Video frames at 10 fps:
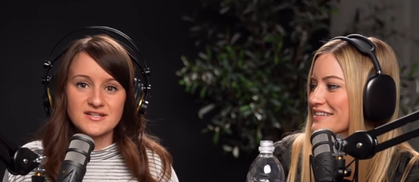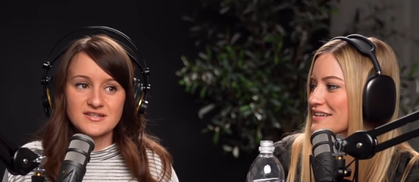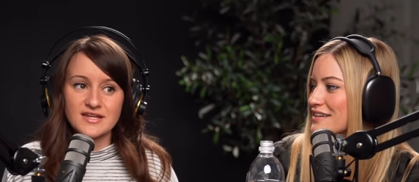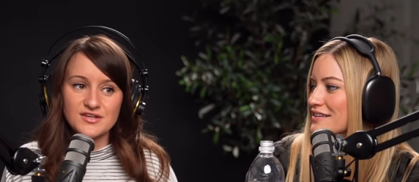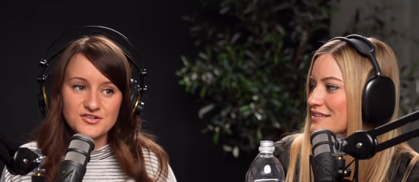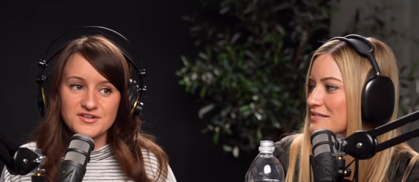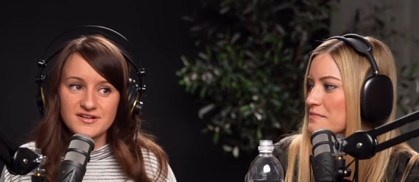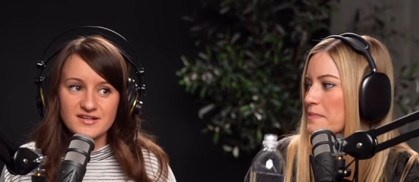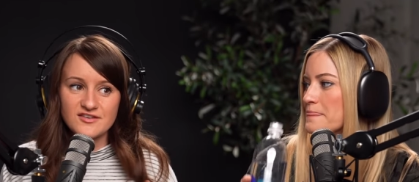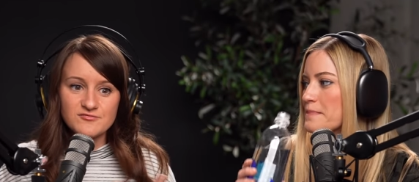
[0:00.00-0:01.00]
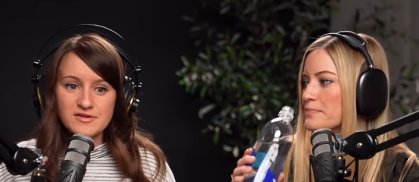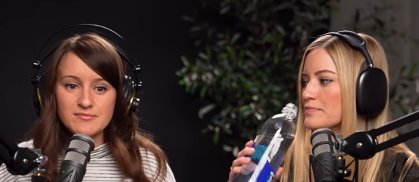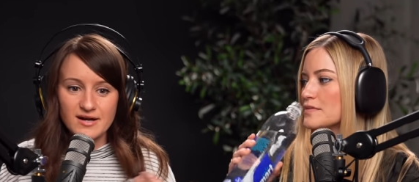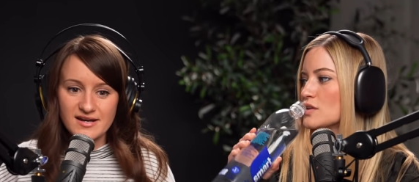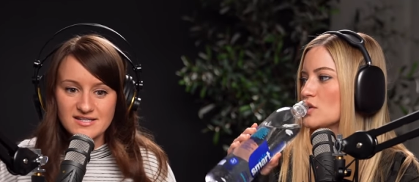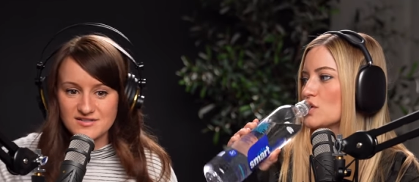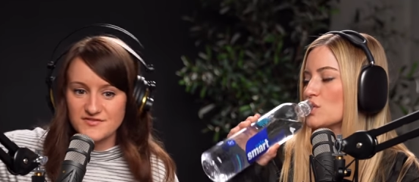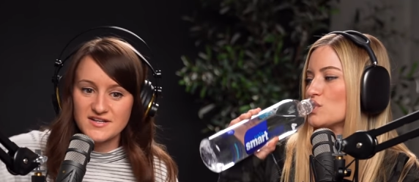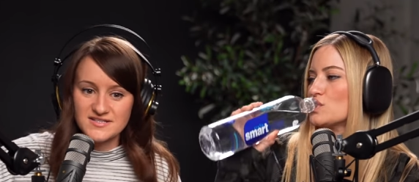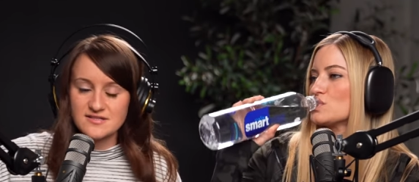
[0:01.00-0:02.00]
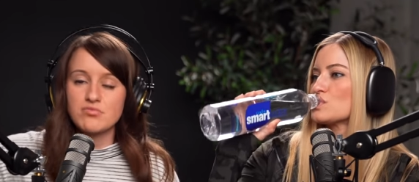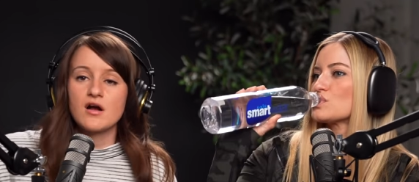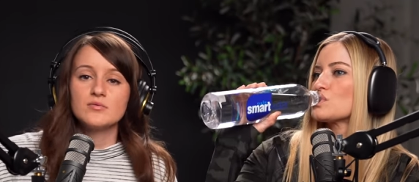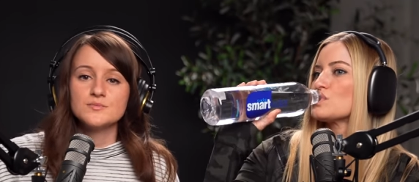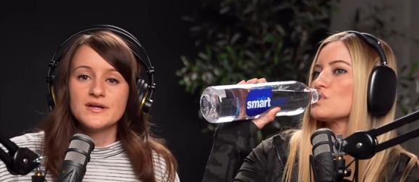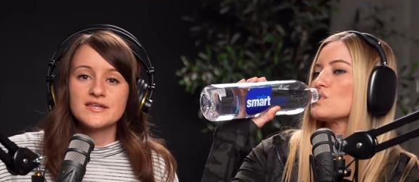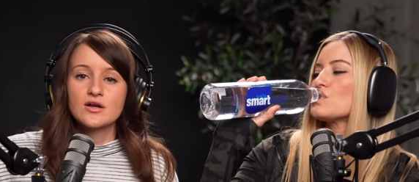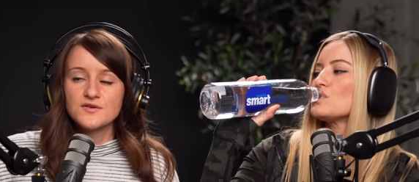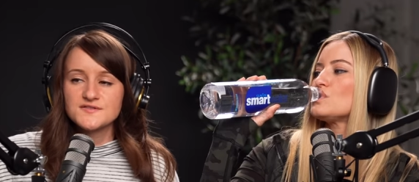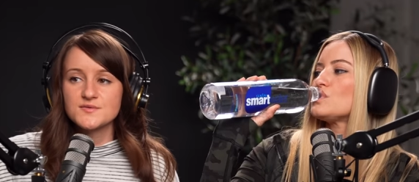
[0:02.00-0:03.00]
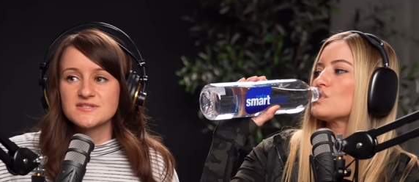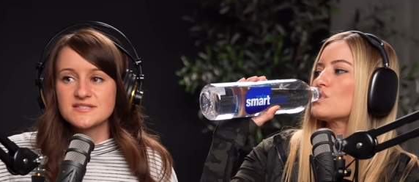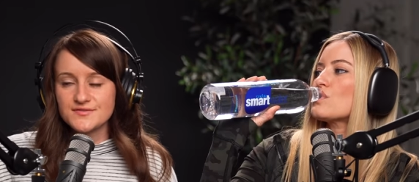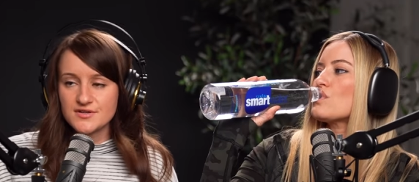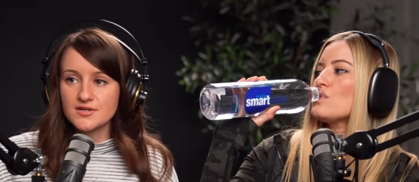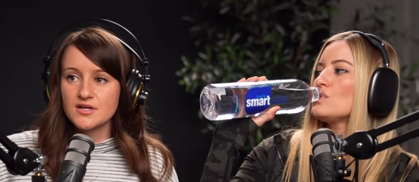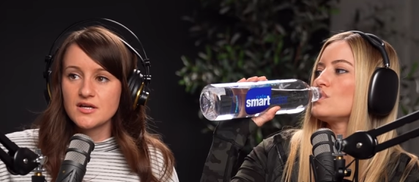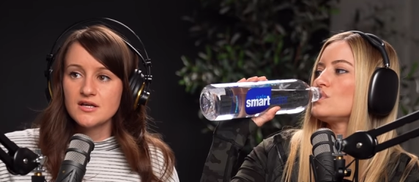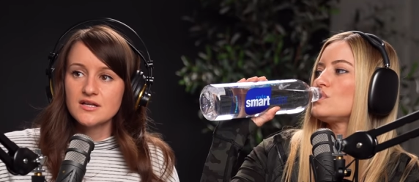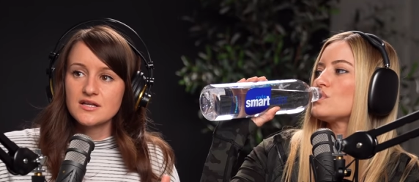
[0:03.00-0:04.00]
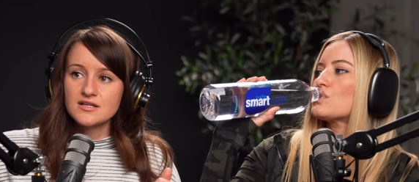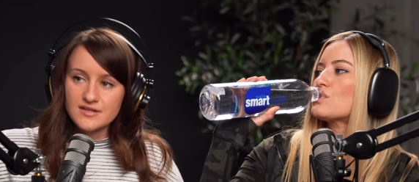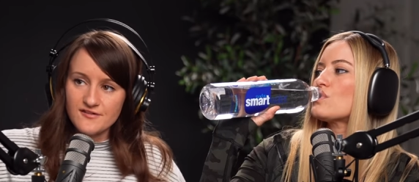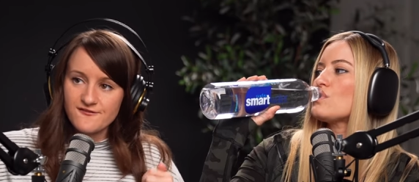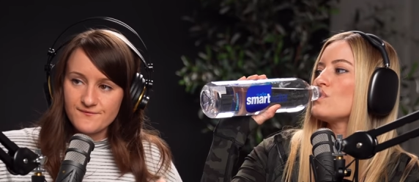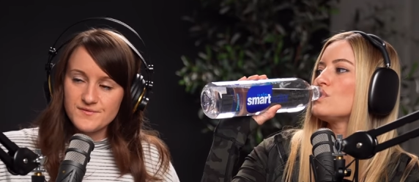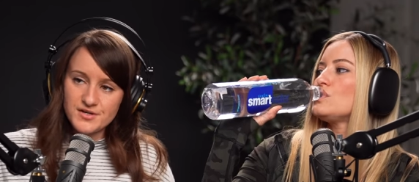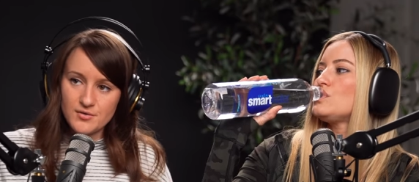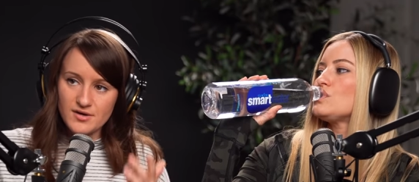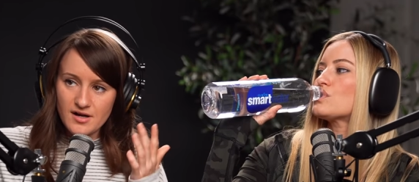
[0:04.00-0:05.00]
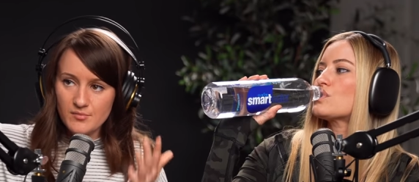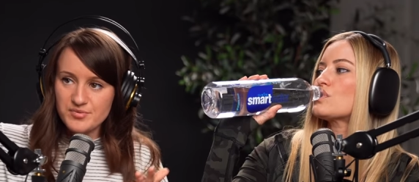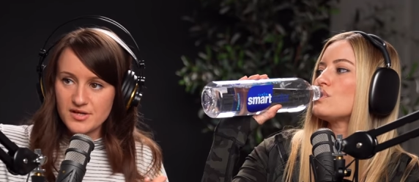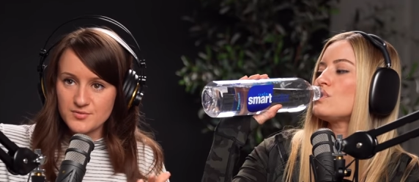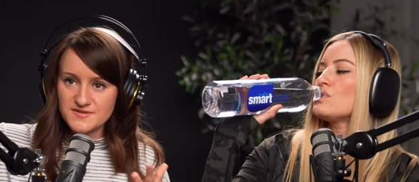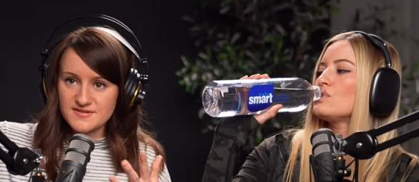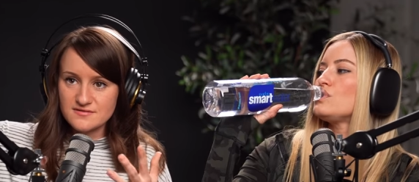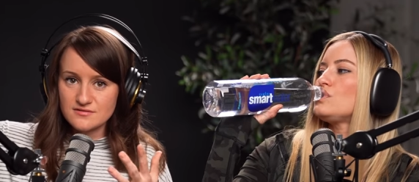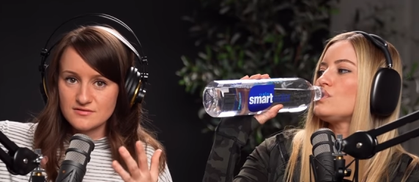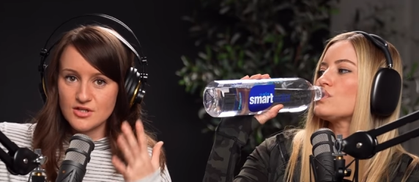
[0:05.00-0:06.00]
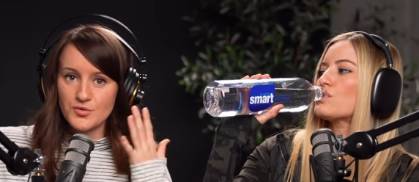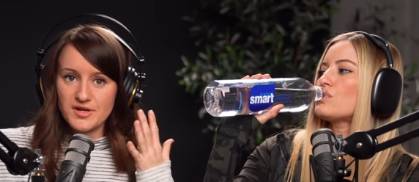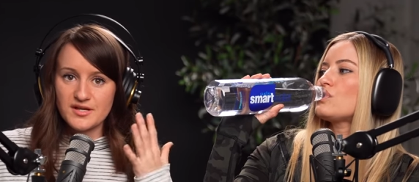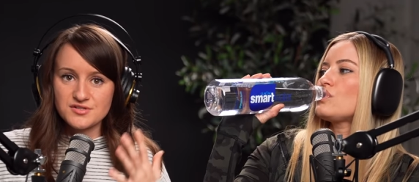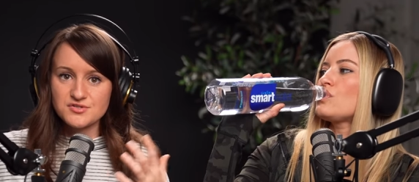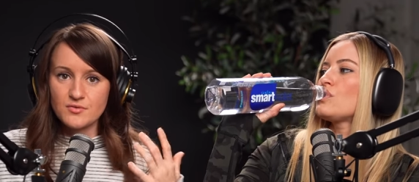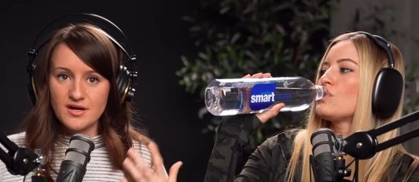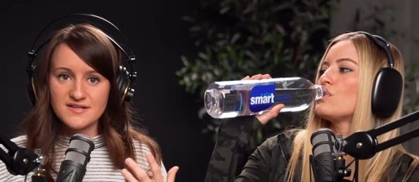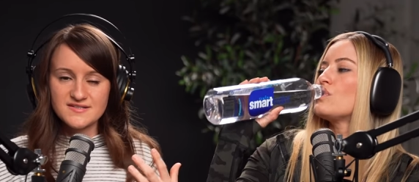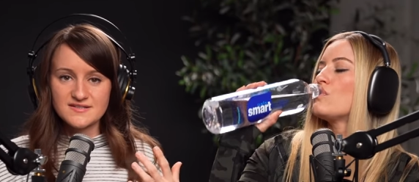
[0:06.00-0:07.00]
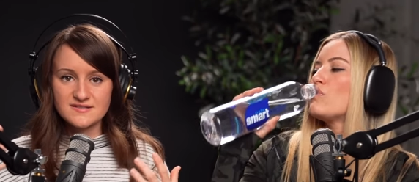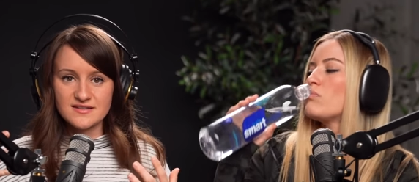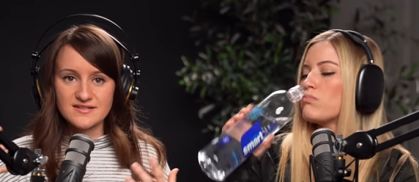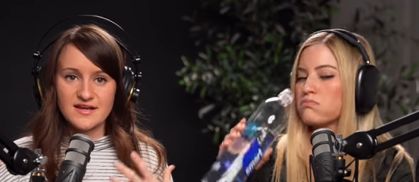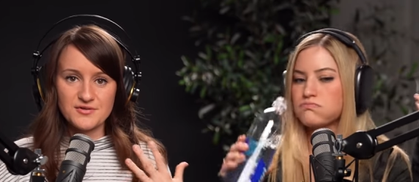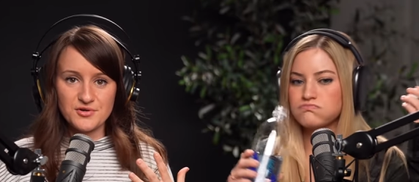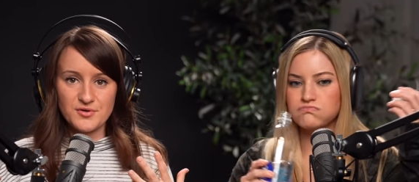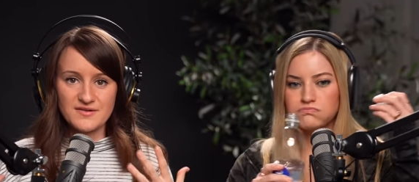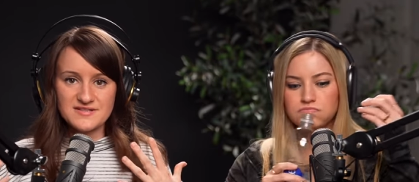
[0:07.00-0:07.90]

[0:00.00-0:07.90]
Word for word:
Speaker 1: gonna like you're gonna give me money to fix the problem, and like also it's different. Like you know, a company was loaning it to us, and I don't know. I was